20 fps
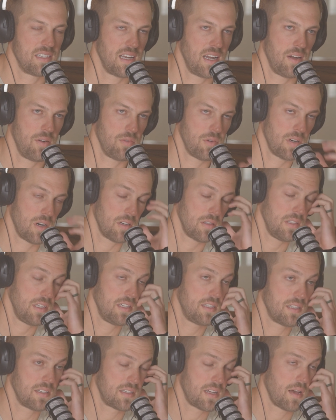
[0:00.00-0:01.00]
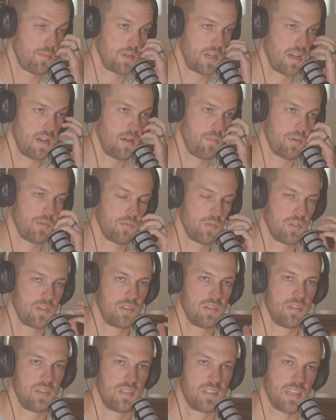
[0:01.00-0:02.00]
now where our lease is coming up and we're
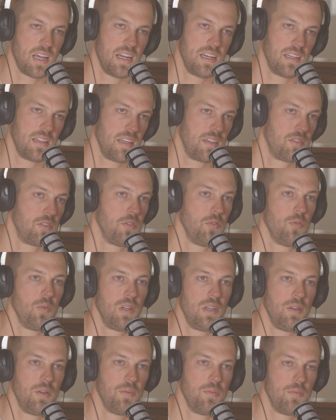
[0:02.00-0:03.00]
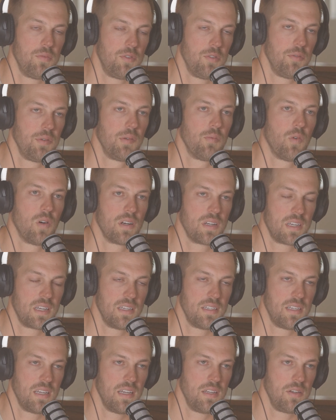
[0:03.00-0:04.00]
deciding like, do we want to
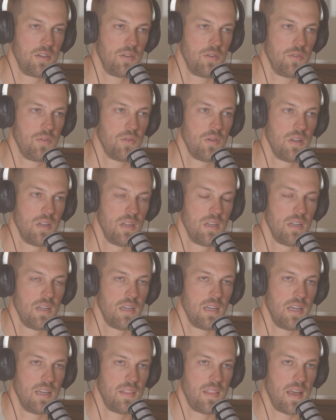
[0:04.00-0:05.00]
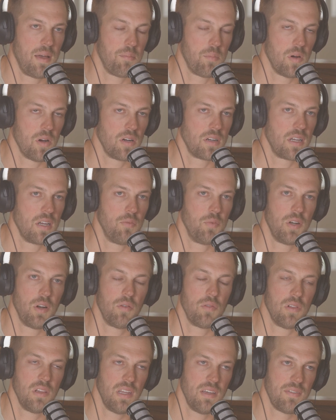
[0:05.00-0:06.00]
continue in that market? We
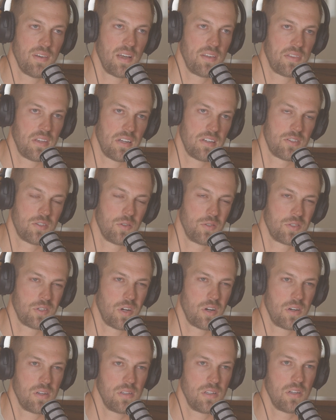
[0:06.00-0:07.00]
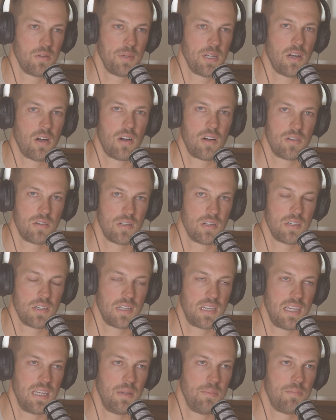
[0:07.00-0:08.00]
don't live out there, so it's a little bit harder to
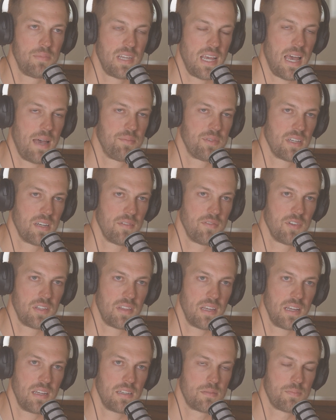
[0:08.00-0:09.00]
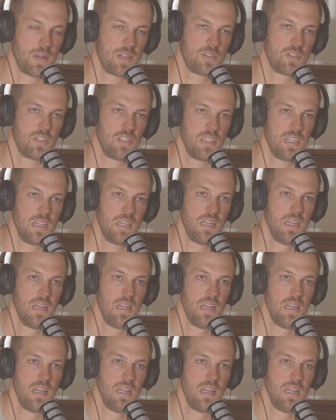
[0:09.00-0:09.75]
keep tabs on everything, especially